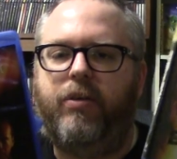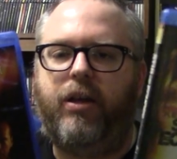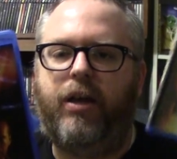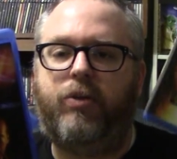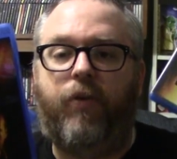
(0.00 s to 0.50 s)

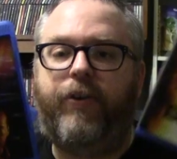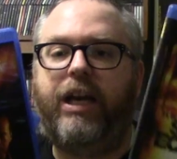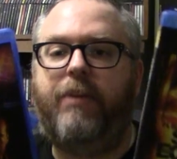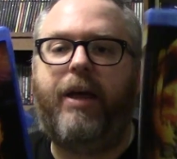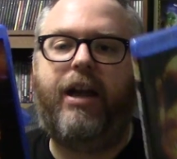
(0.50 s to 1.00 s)
Uh, don't
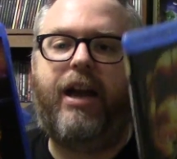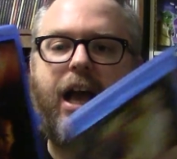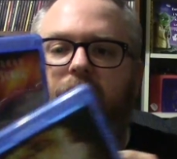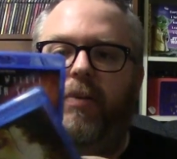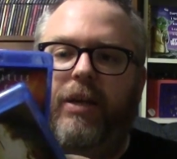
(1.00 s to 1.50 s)
forget about it
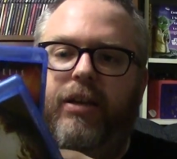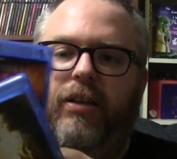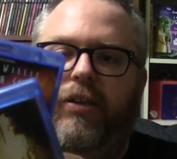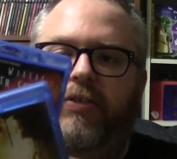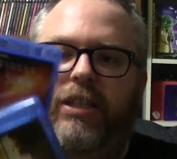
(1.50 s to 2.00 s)
now. I
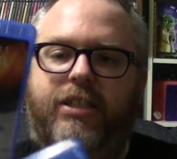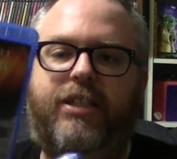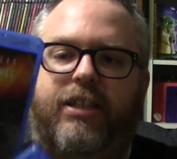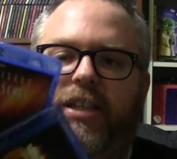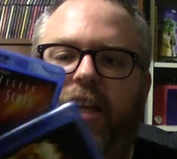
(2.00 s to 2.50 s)
mean, you've seen
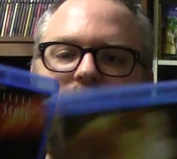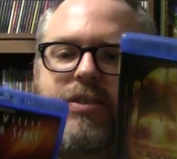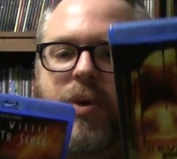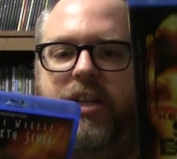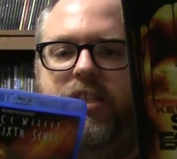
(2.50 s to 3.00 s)
Sixth Sense,
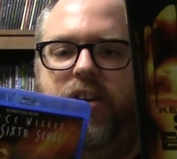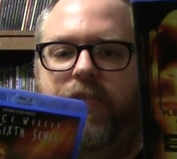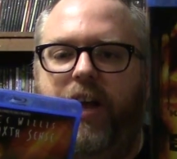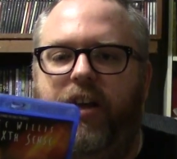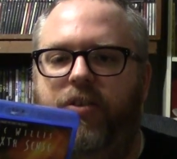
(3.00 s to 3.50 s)
watch Stir
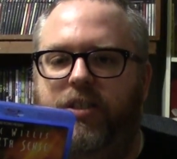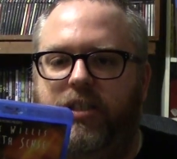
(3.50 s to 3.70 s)
of Echoes.